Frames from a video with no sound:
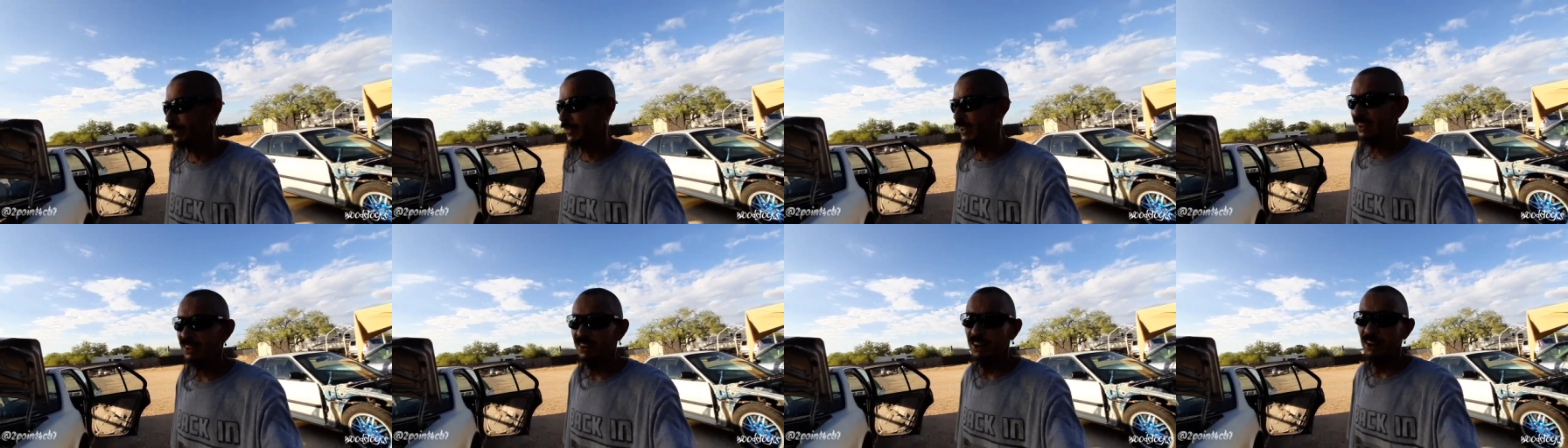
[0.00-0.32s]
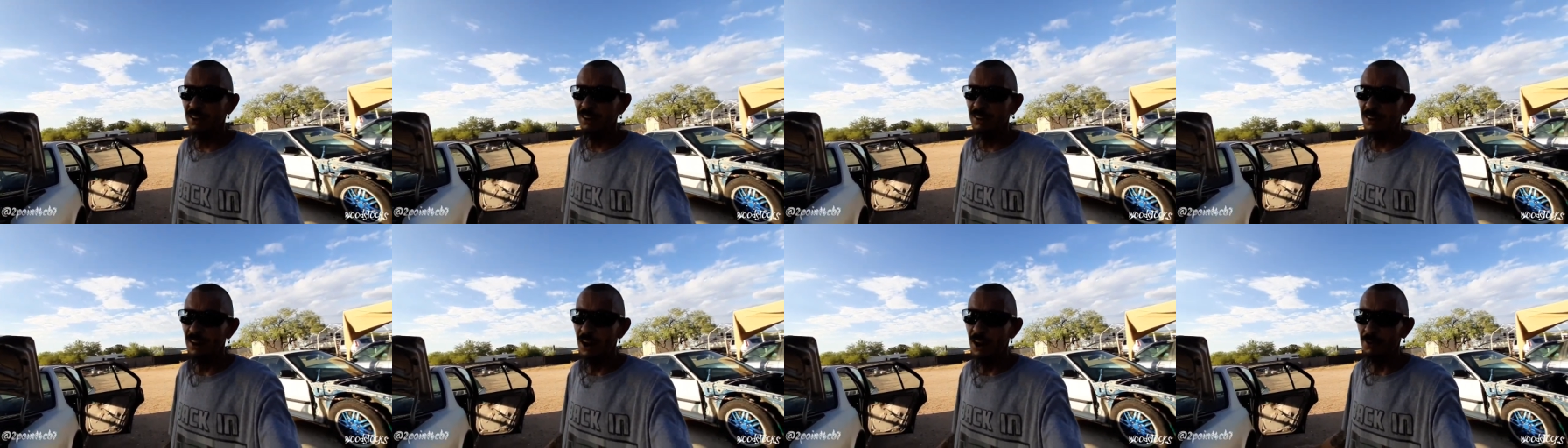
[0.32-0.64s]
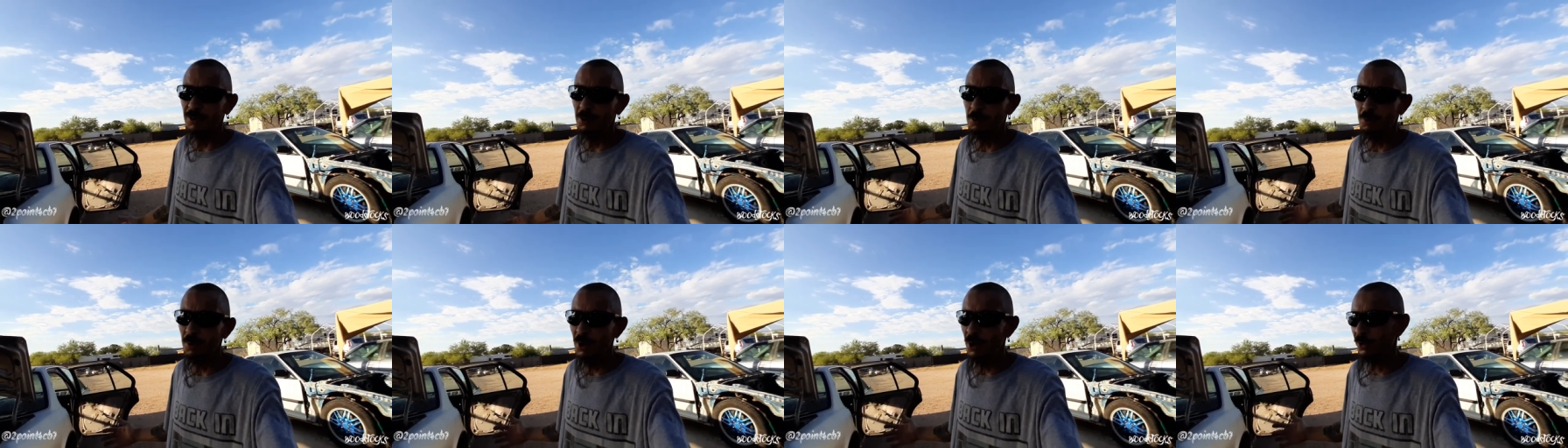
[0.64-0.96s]
the skins
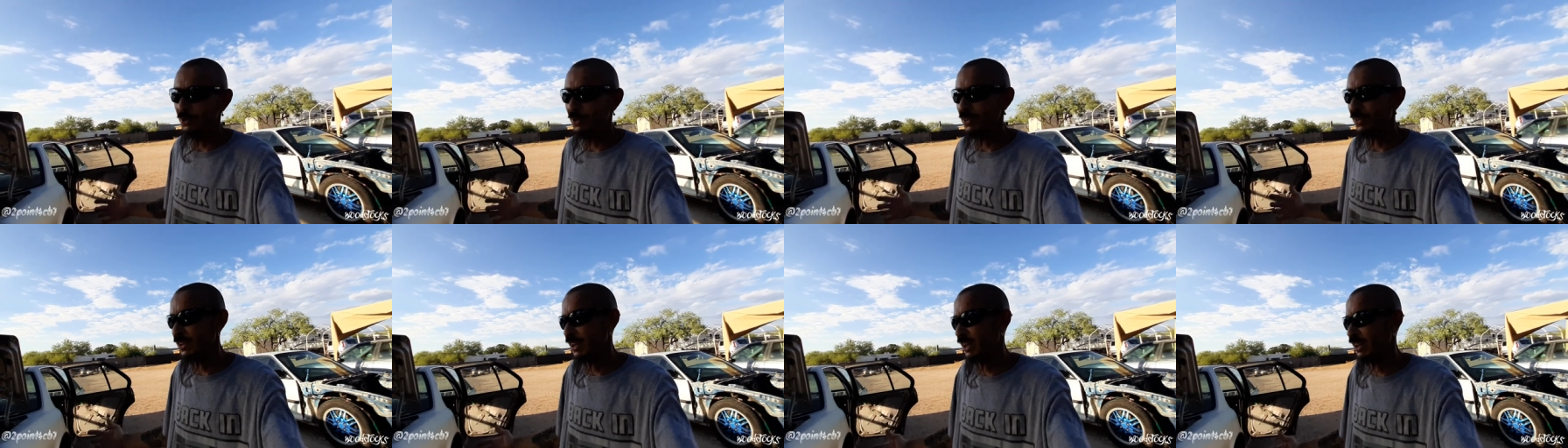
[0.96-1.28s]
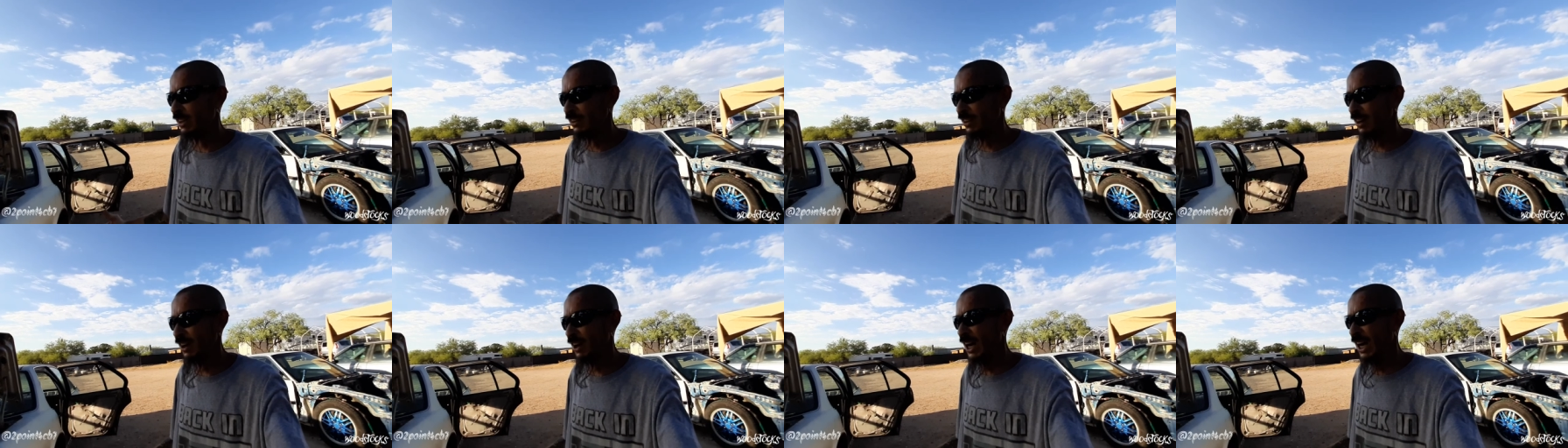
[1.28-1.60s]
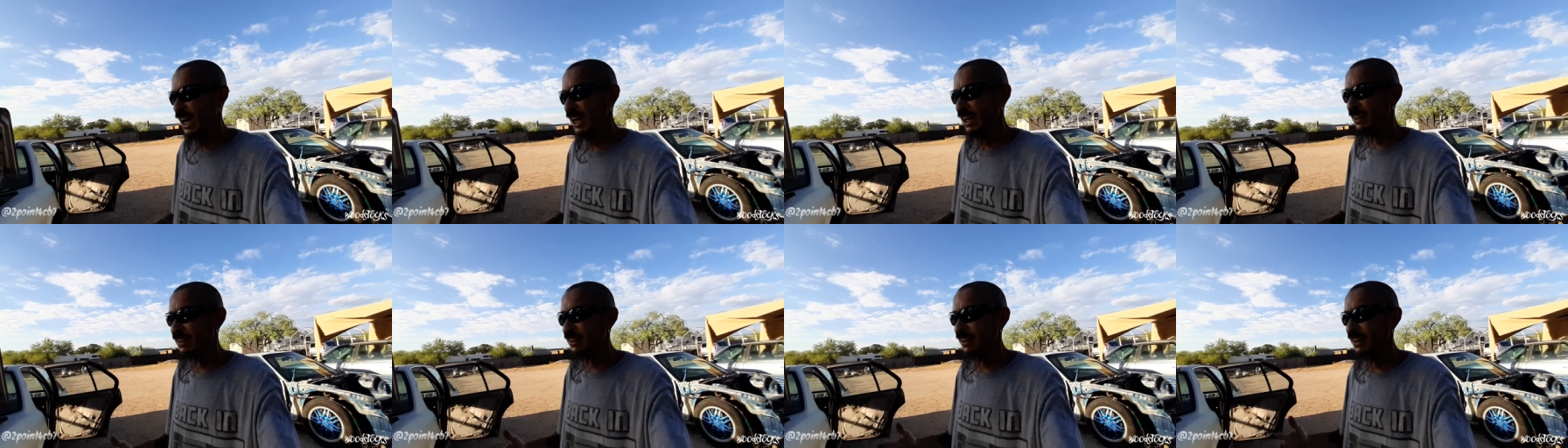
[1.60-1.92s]
off of both of these
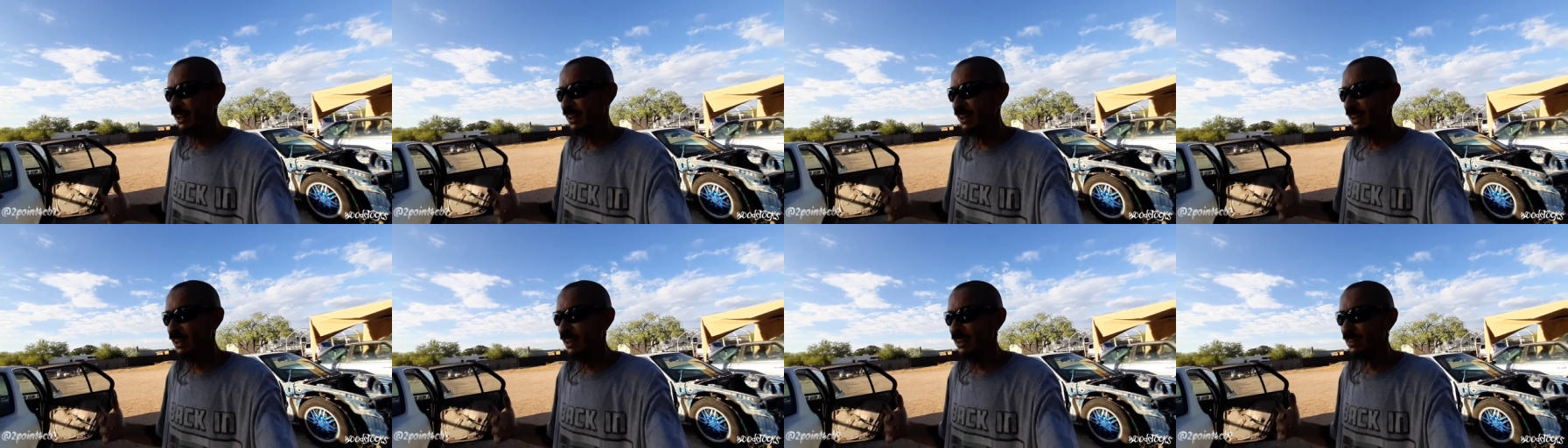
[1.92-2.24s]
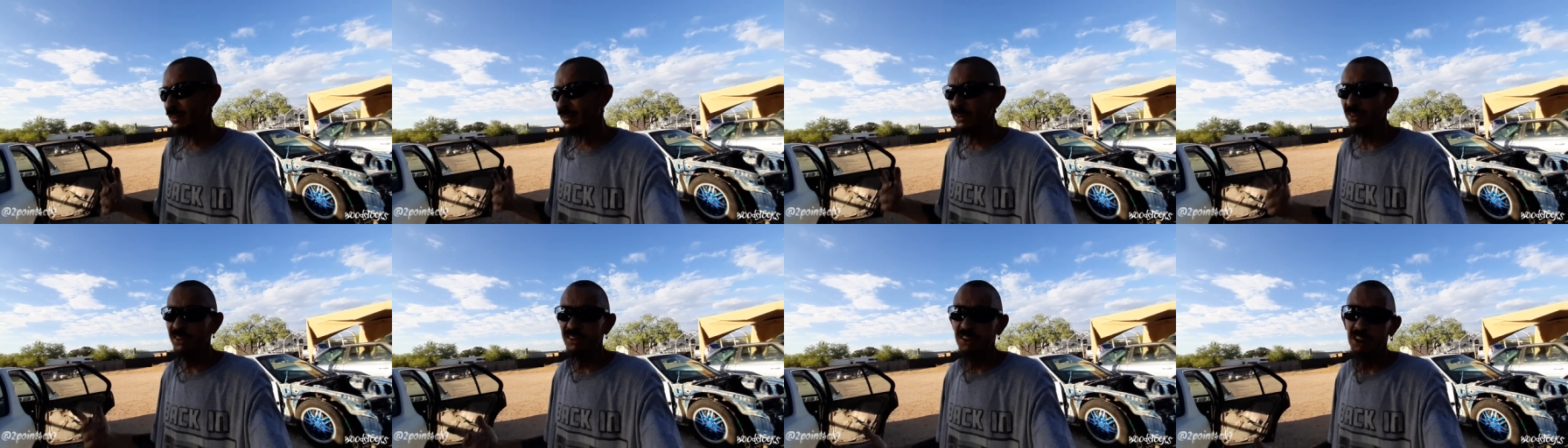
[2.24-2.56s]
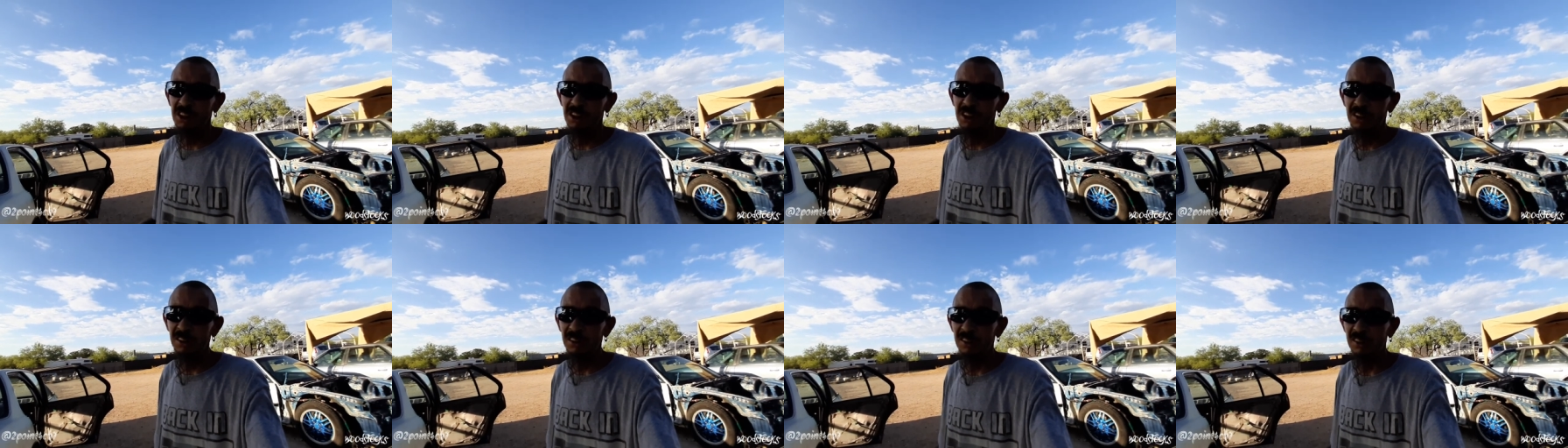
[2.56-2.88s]
sides and the
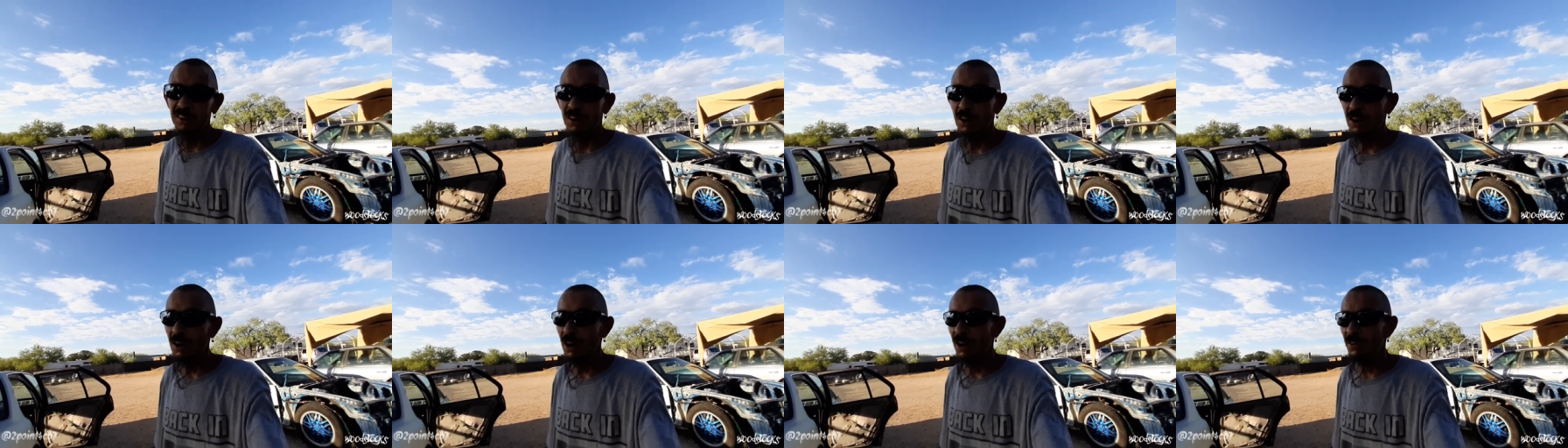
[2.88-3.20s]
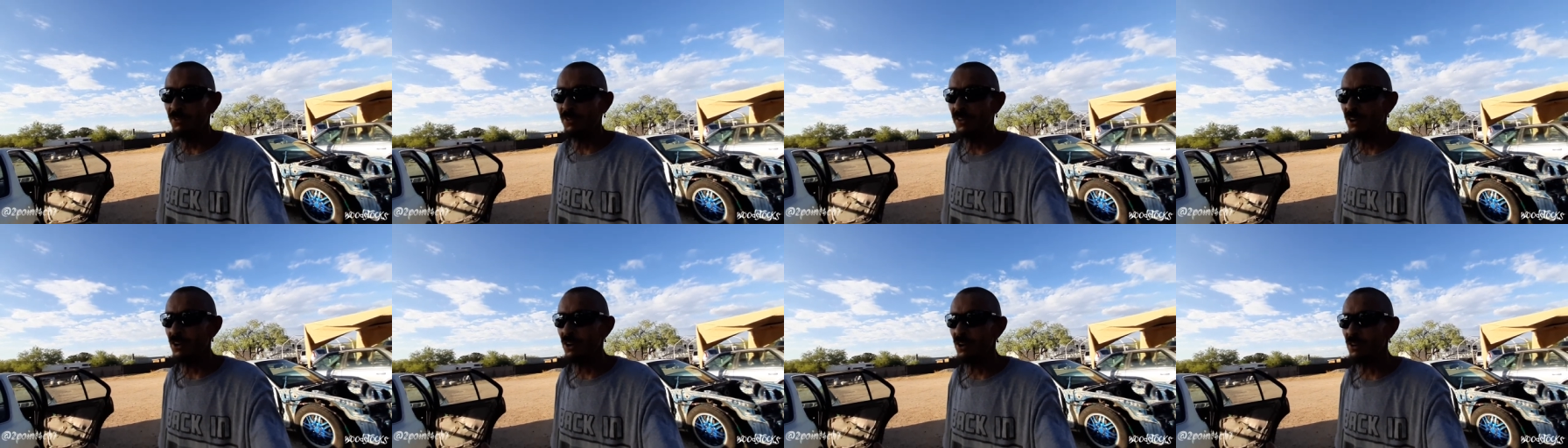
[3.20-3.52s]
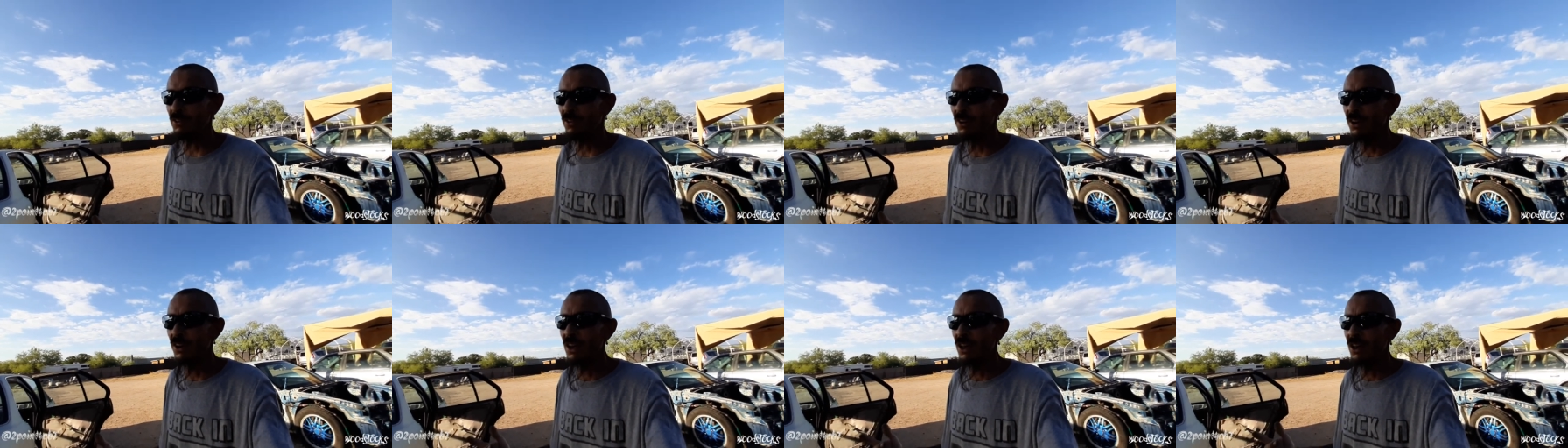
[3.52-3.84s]
skins off
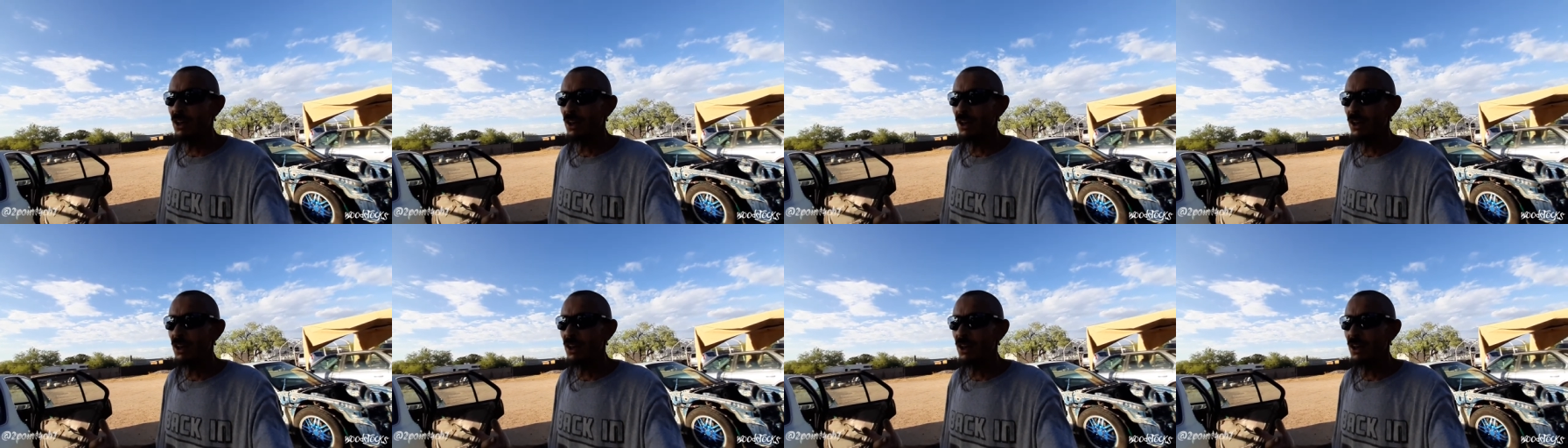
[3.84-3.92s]
of